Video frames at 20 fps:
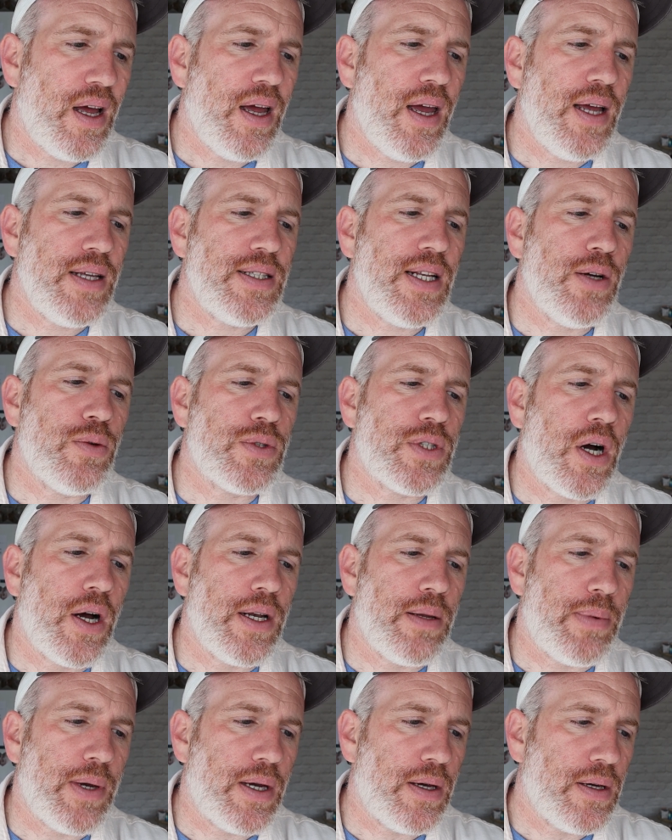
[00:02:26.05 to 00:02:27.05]
It is a little
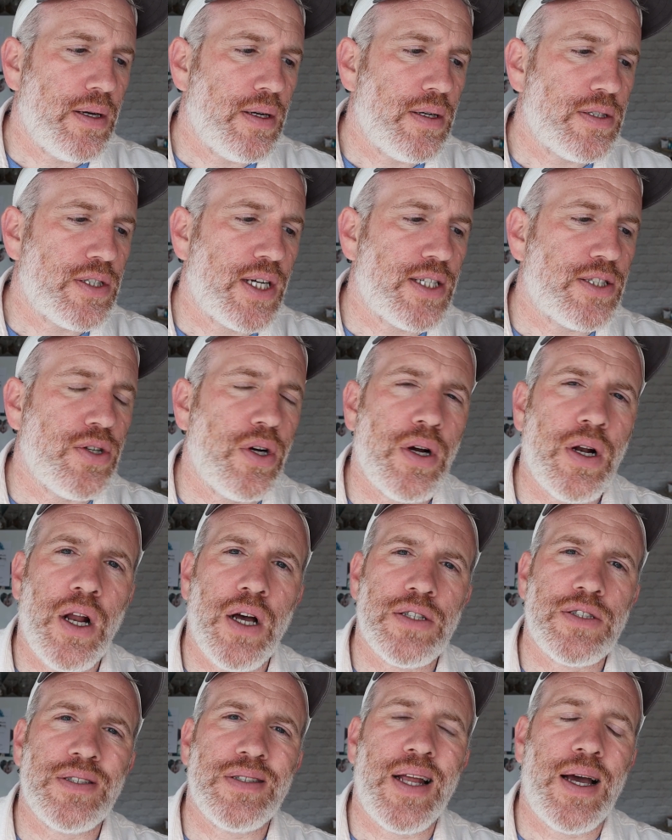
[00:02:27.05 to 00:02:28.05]
tiny bit. So it's not
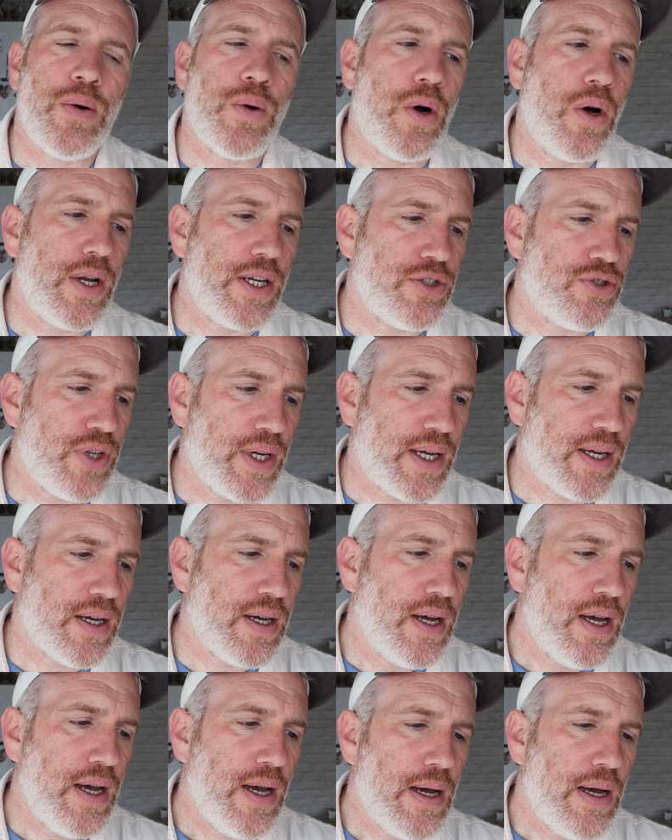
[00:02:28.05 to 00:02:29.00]
classed as an alcoholic drink,